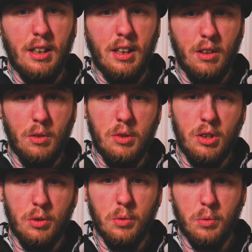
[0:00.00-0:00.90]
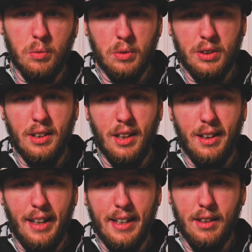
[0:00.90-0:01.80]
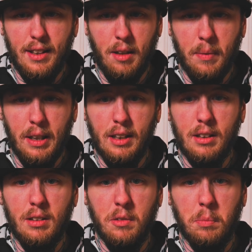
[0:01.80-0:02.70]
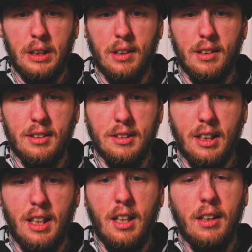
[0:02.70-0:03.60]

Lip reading: you know, to let them in because